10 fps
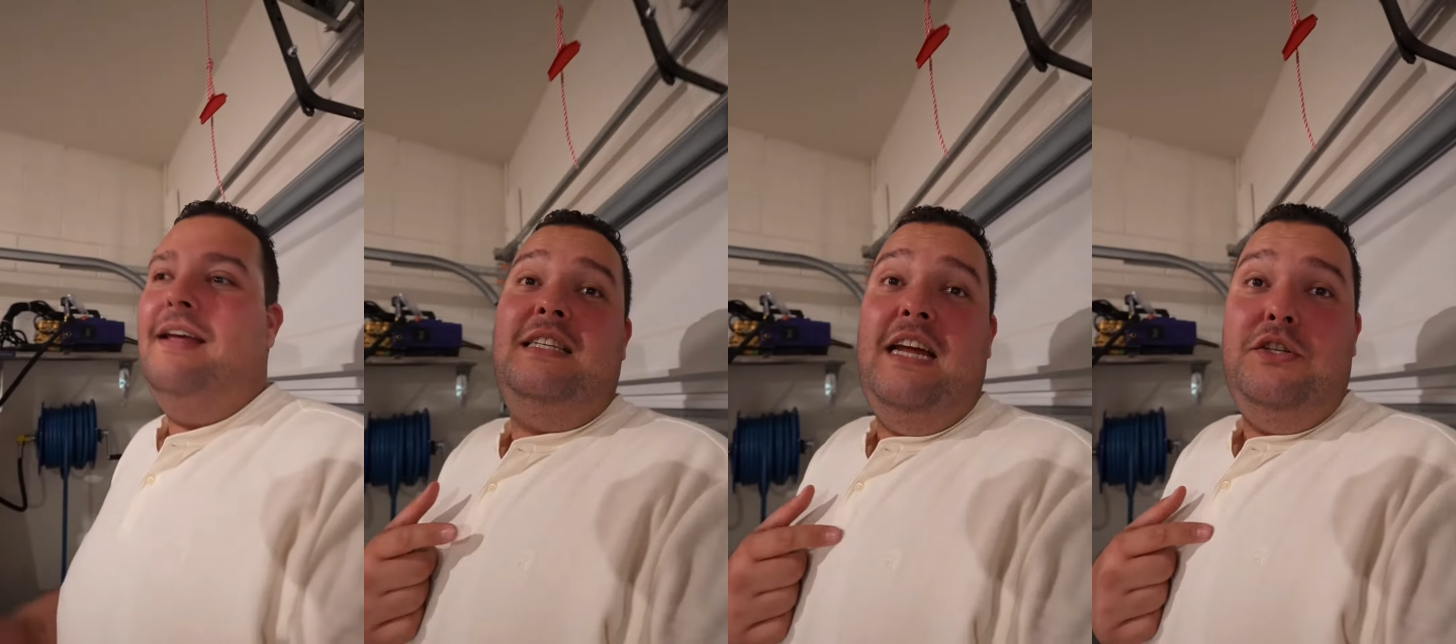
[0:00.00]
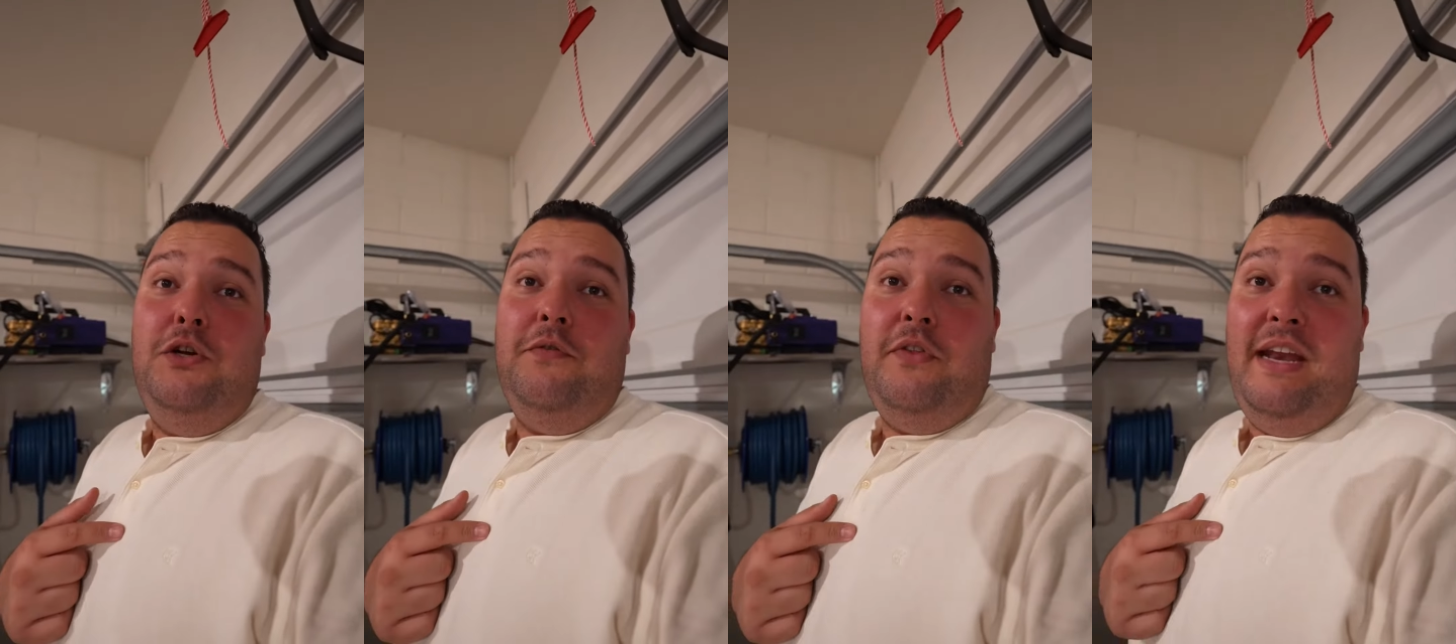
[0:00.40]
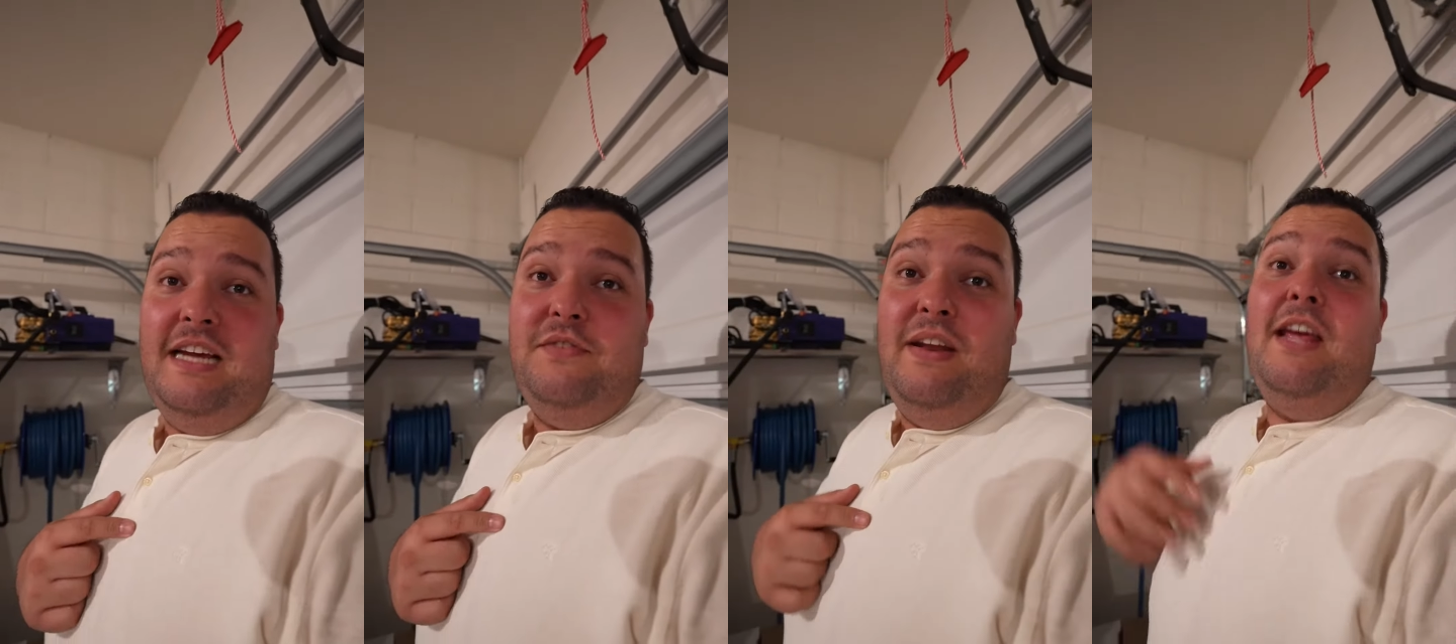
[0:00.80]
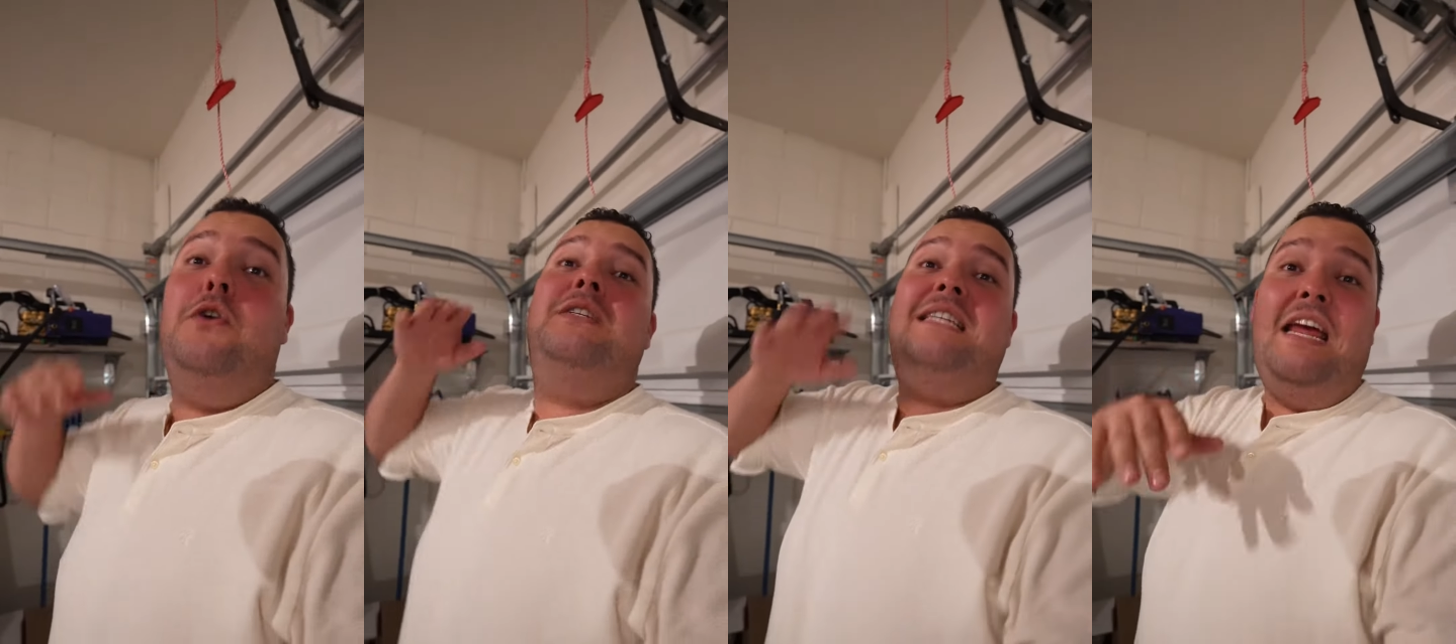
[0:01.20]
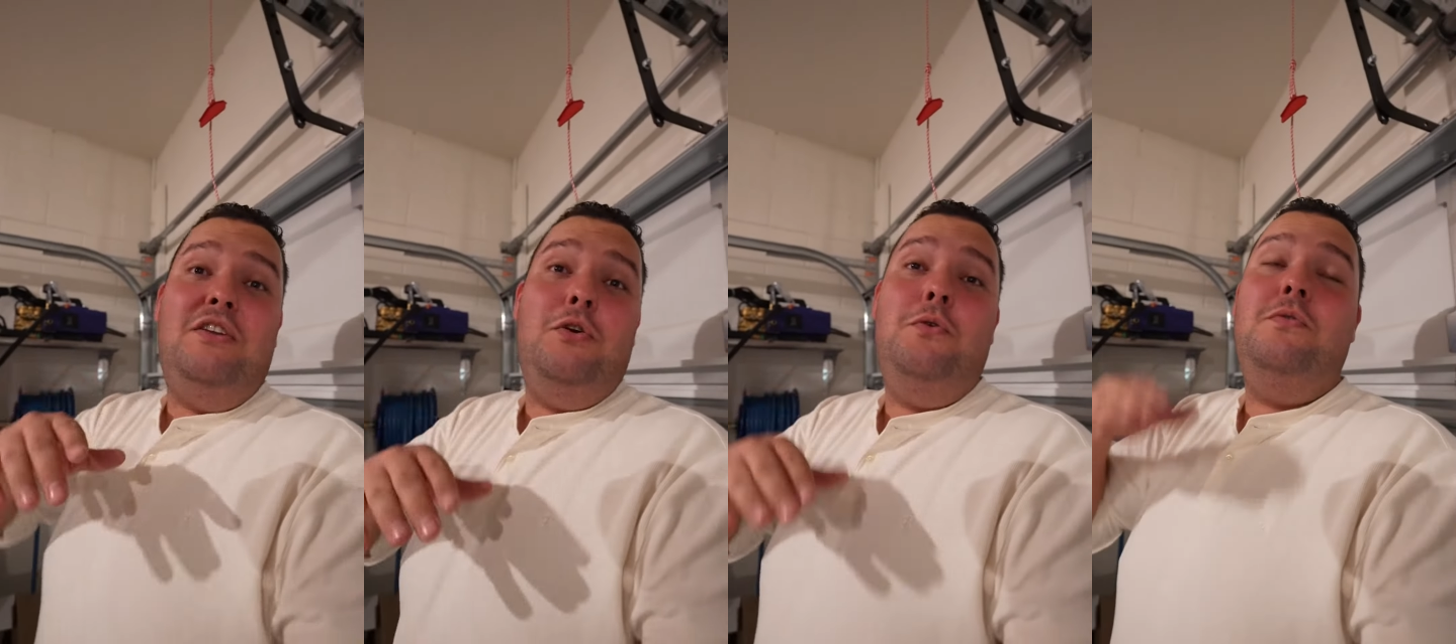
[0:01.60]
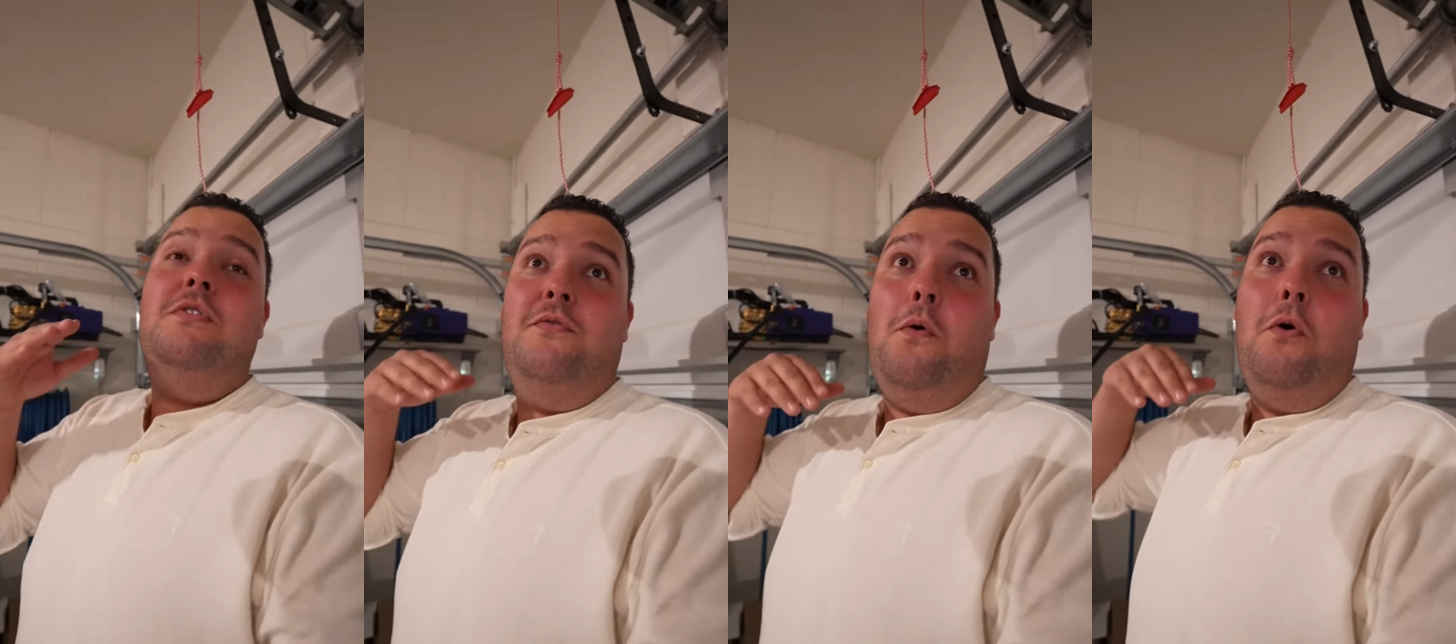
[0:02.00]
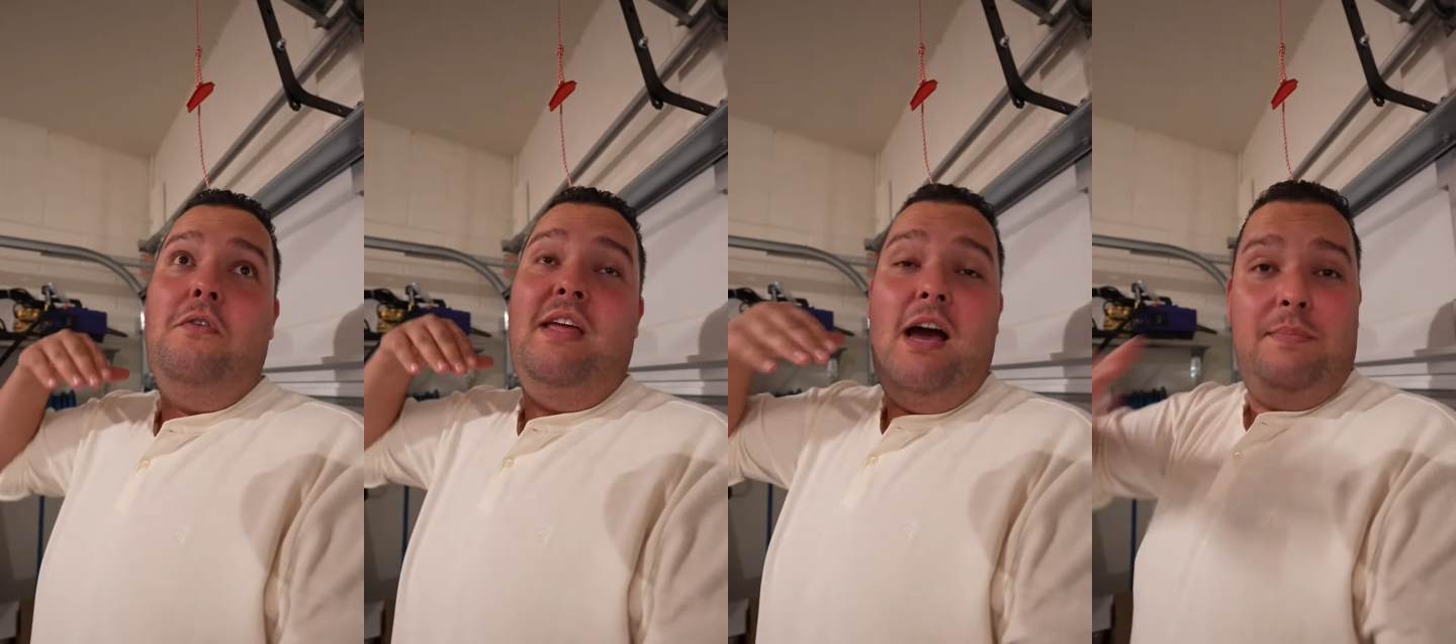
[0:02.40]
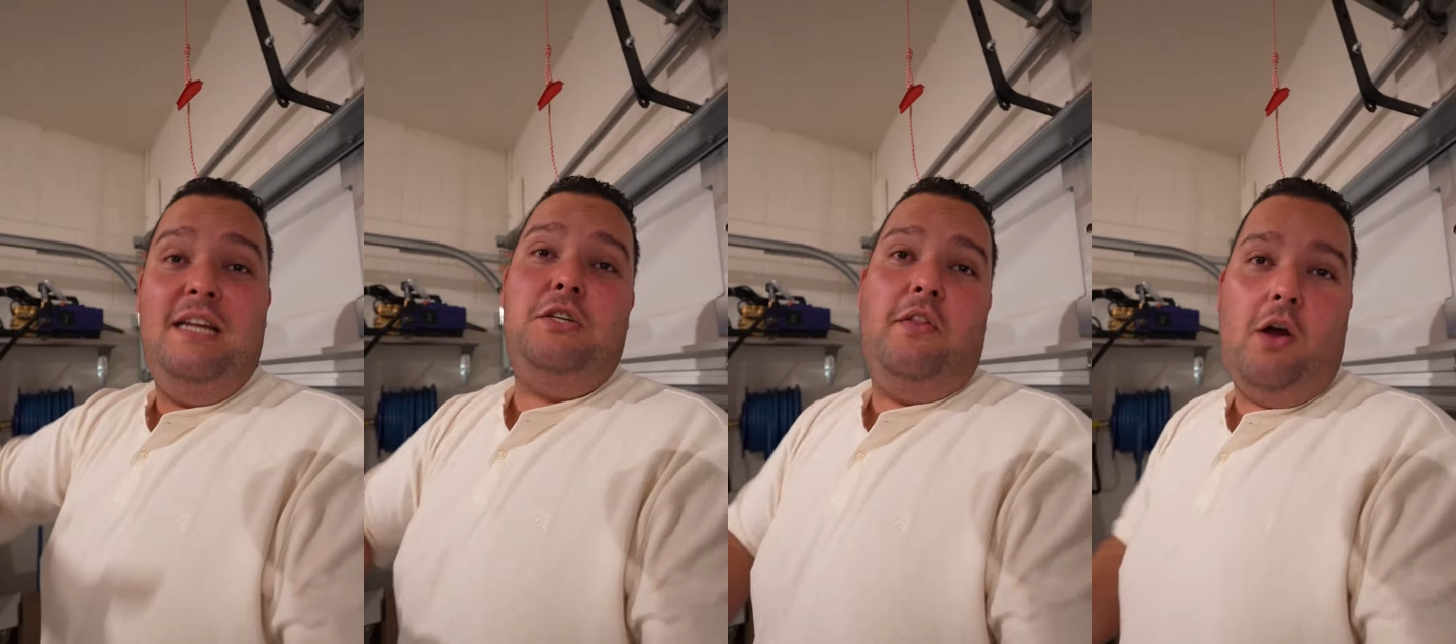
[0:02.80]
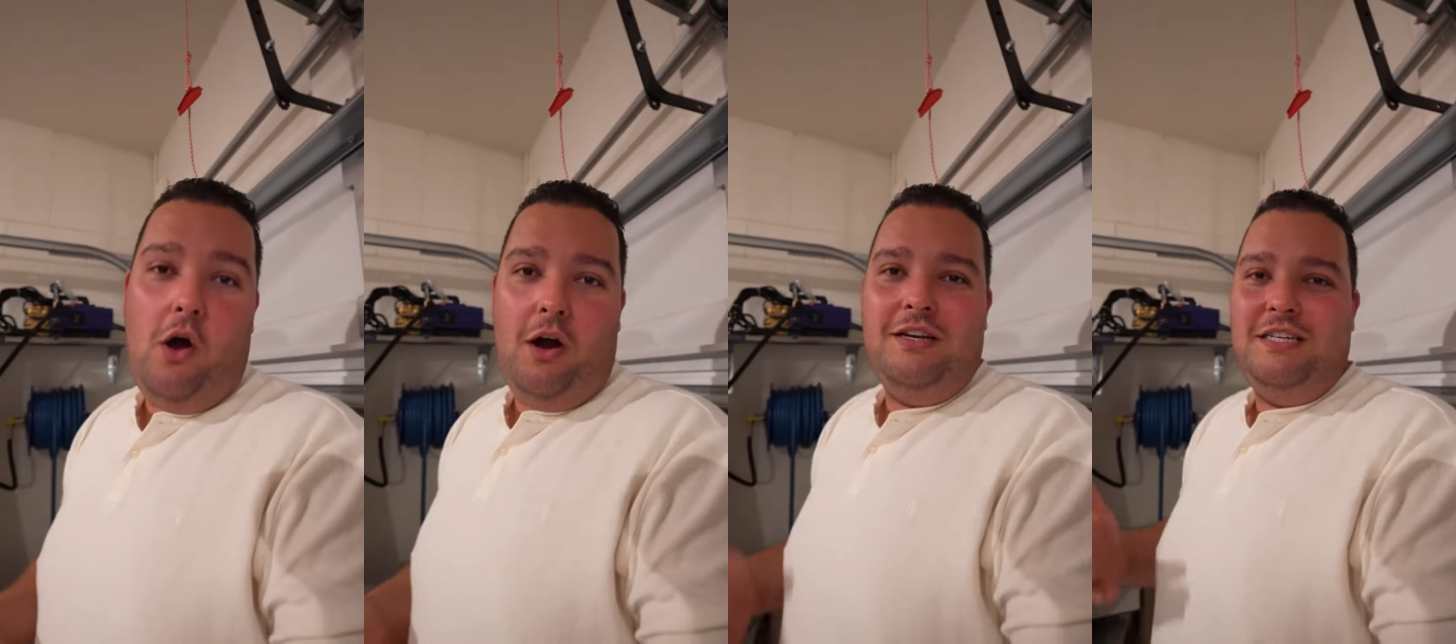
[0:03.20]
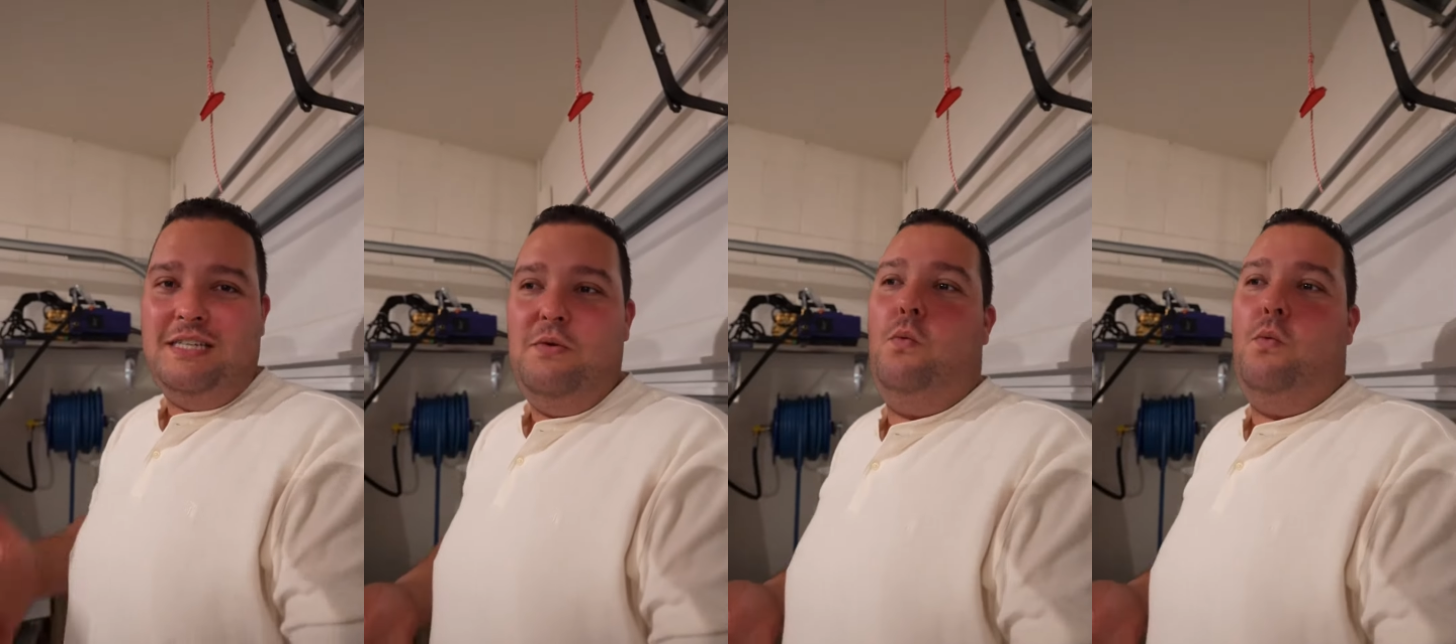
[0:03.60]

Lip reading: Stay tuned for the next video. Stay tuned for the updates on the car to see